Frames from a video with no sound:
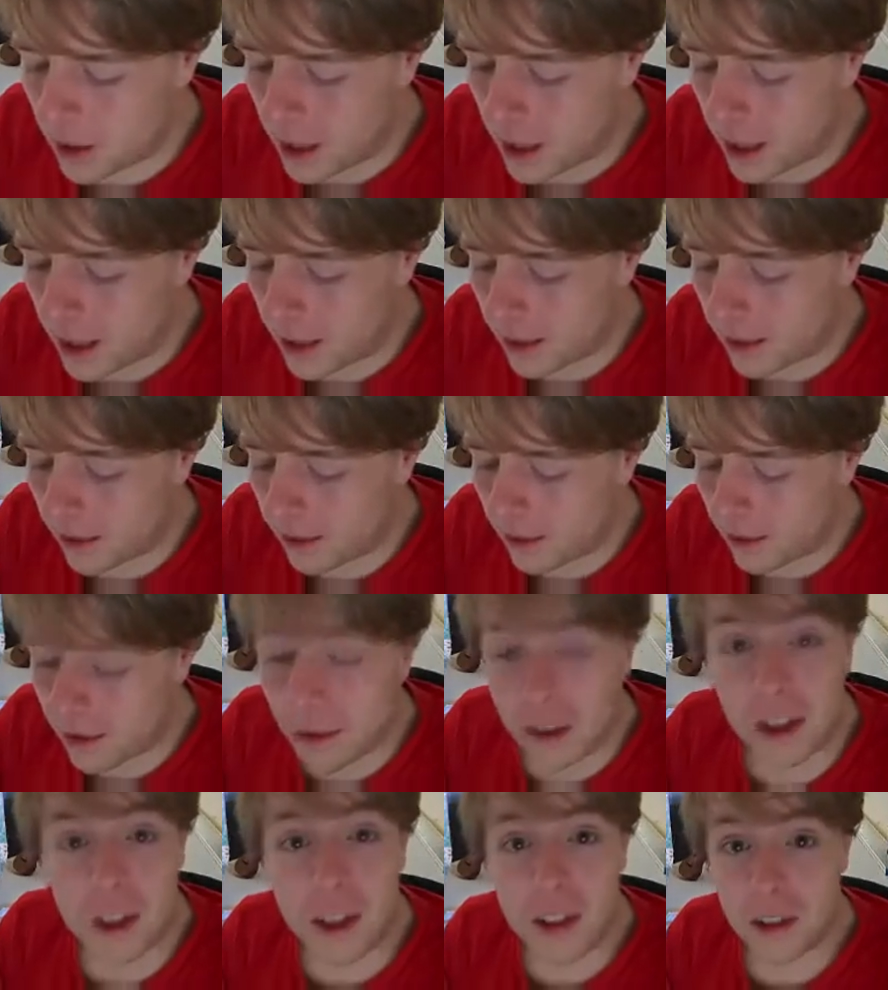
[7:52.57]
And
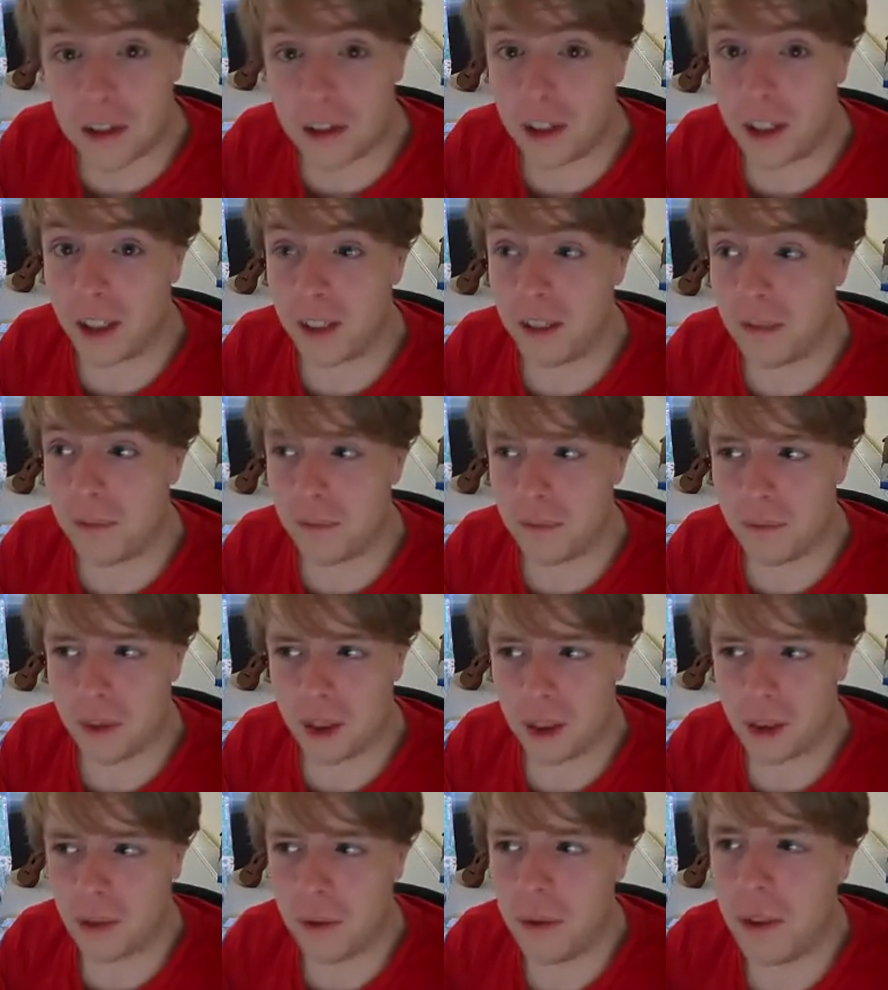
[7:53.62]
last year,
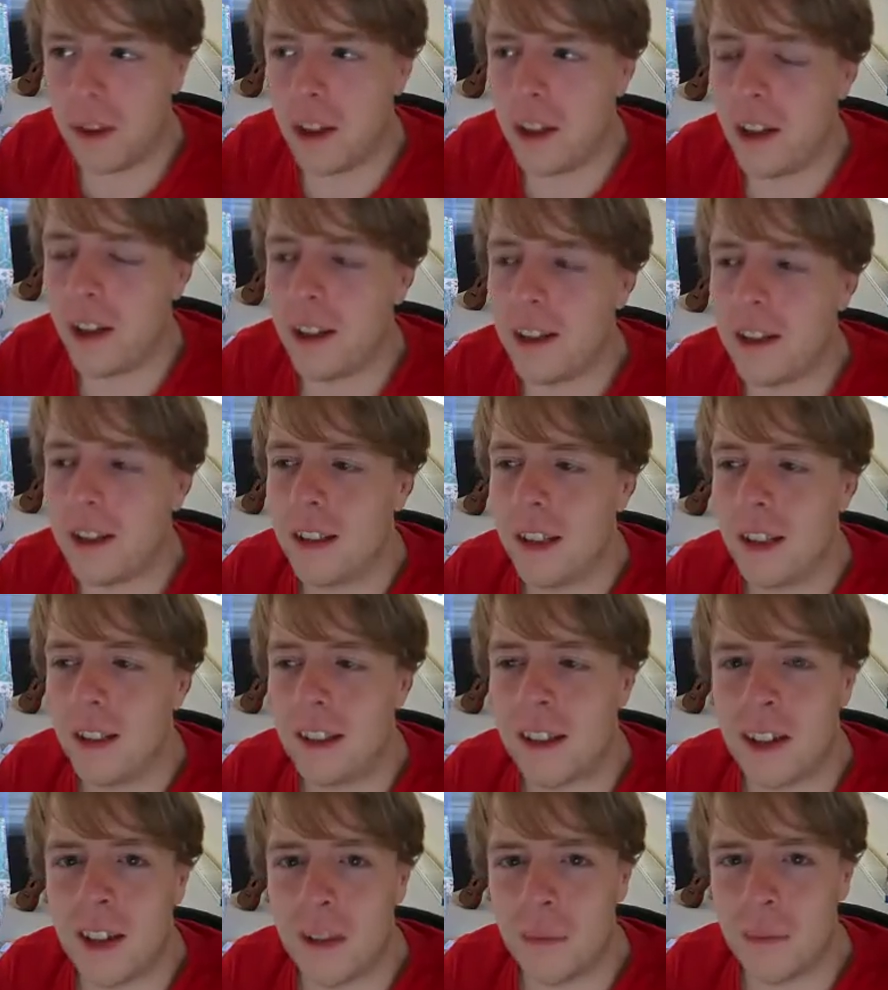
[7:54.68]
though, I did
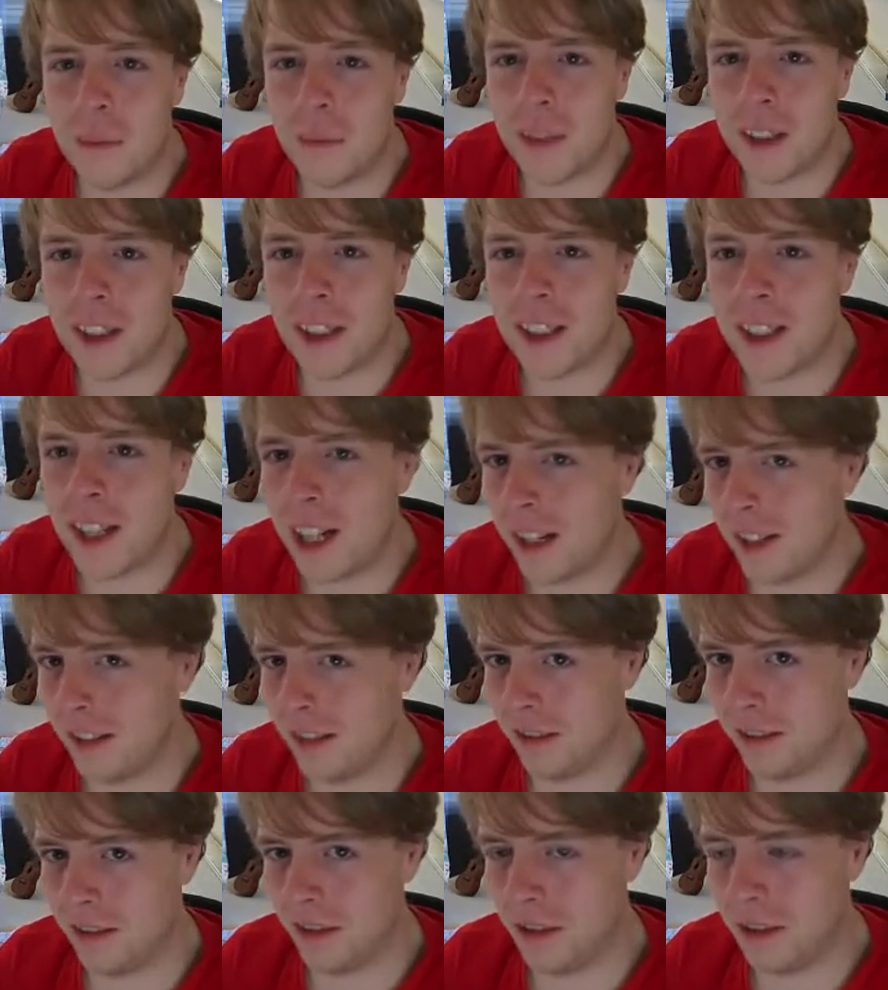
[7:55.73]
come
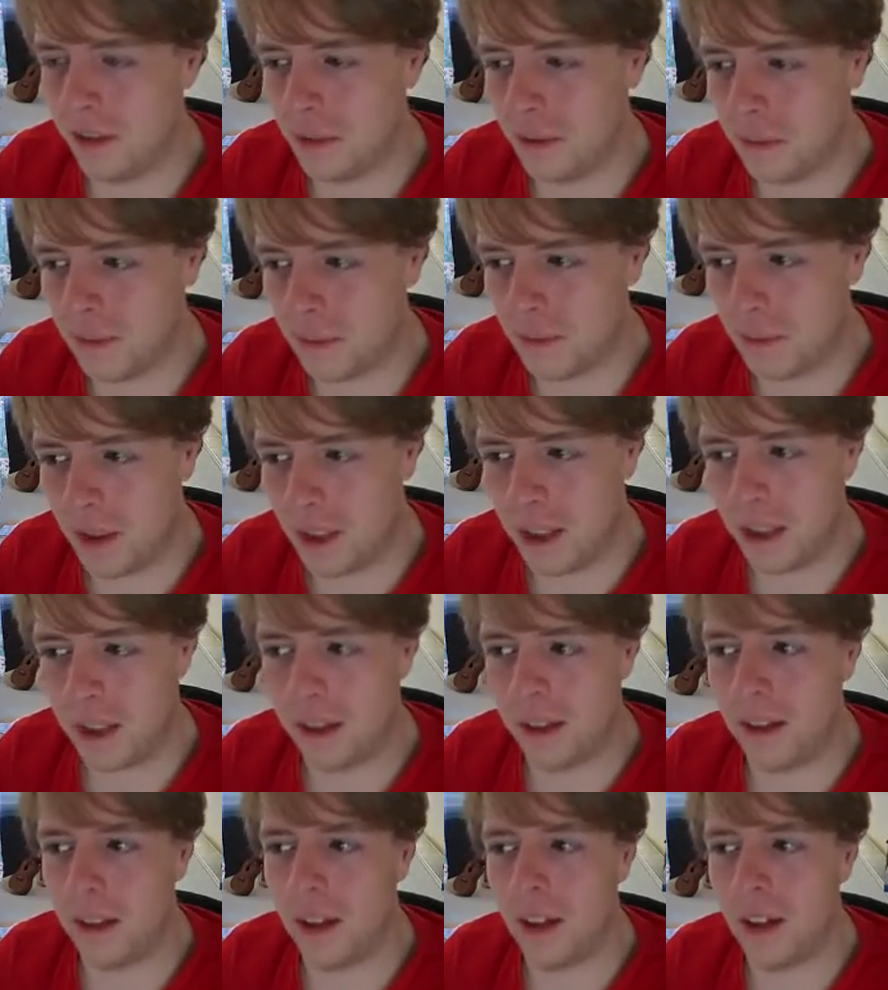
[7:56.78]
second in
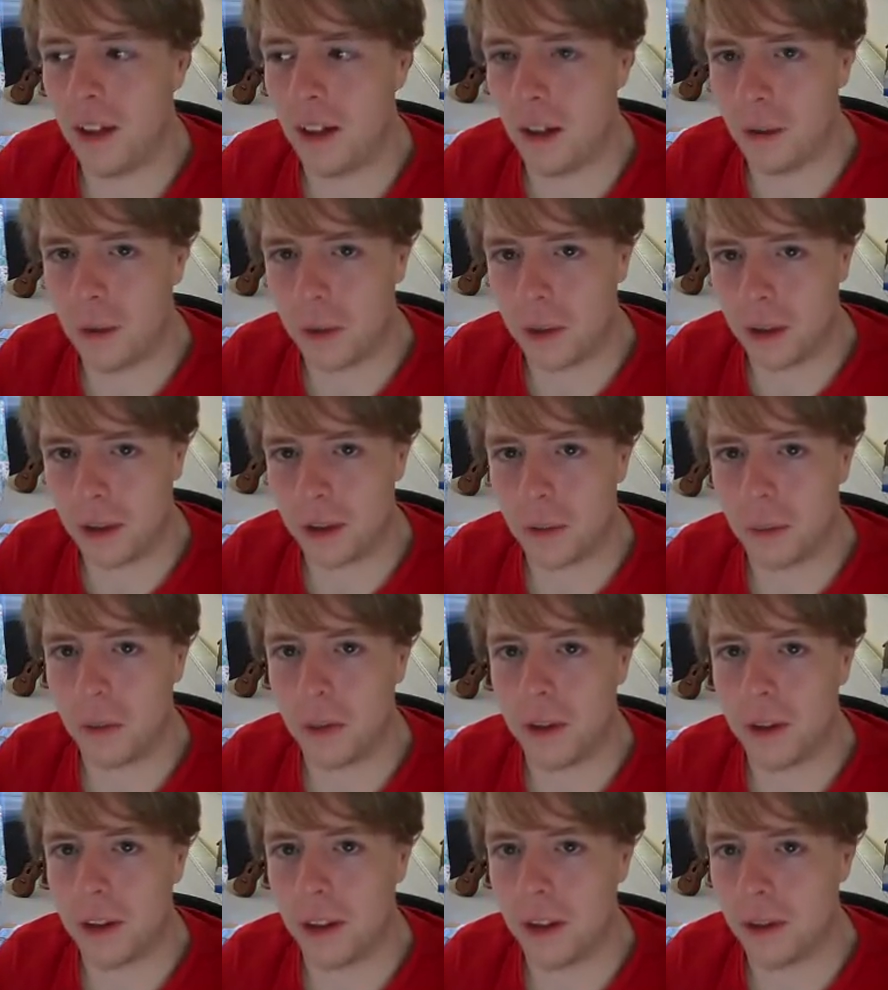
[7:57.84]
Audience
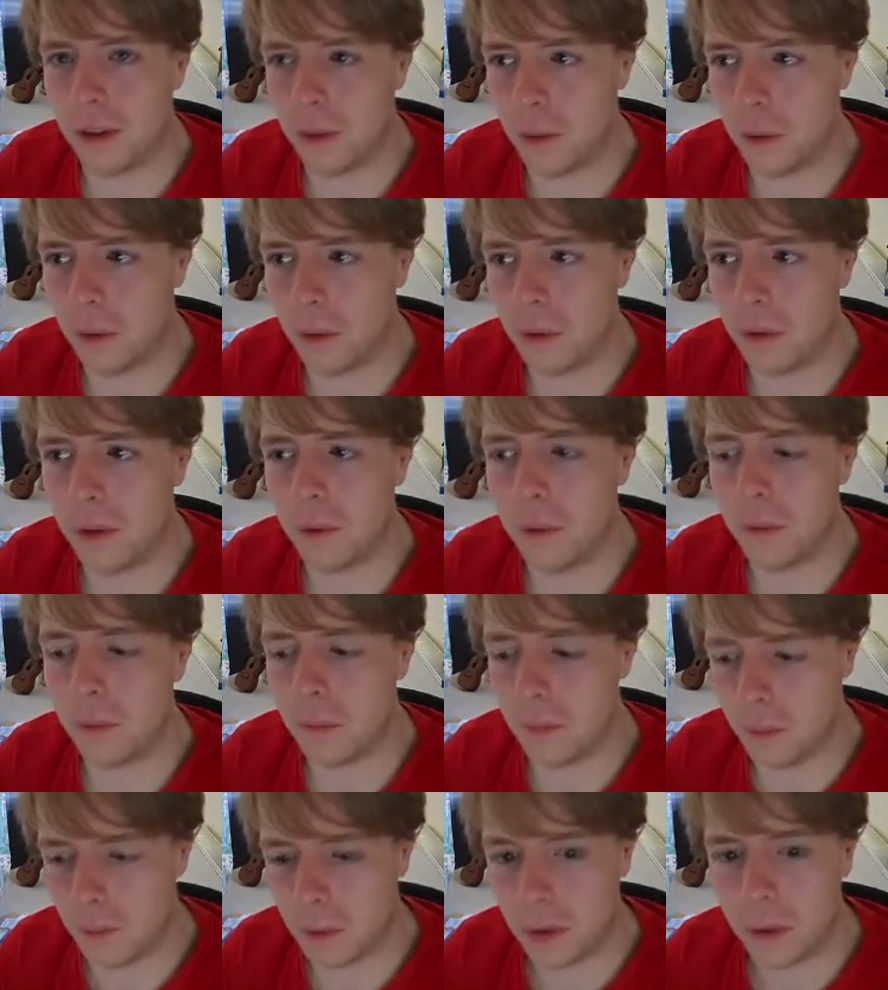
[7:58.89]
Appreciation Award,
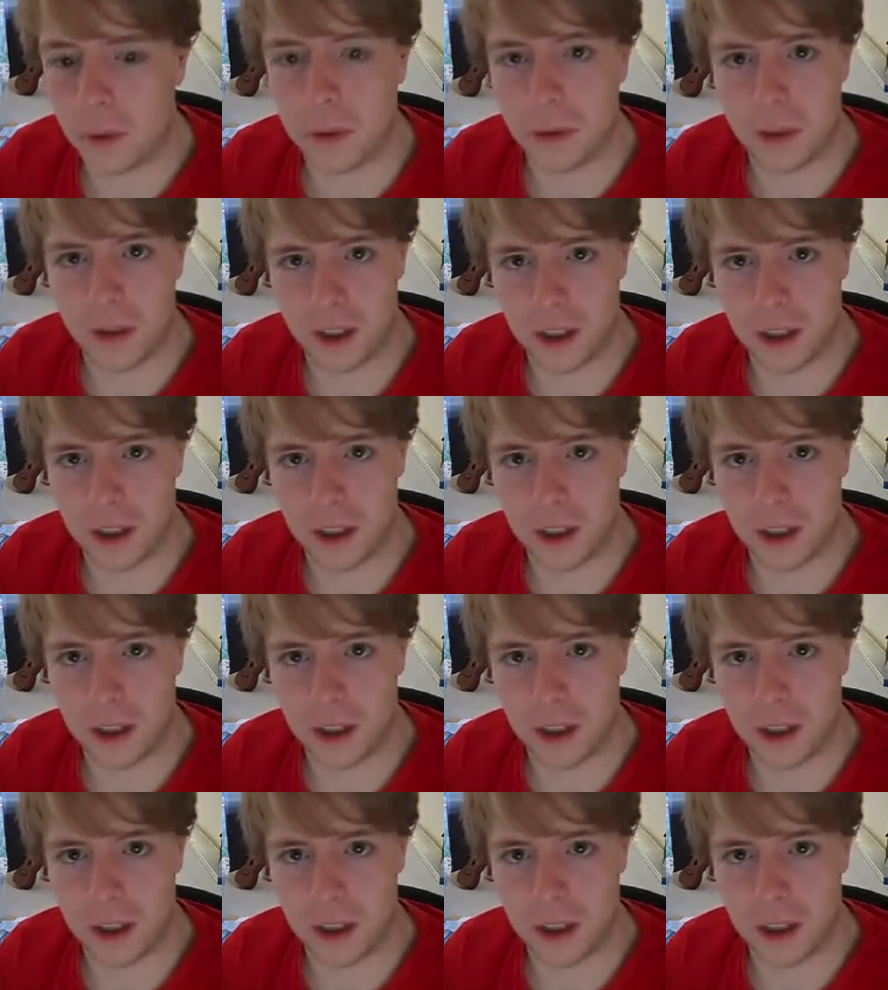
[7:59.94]
which was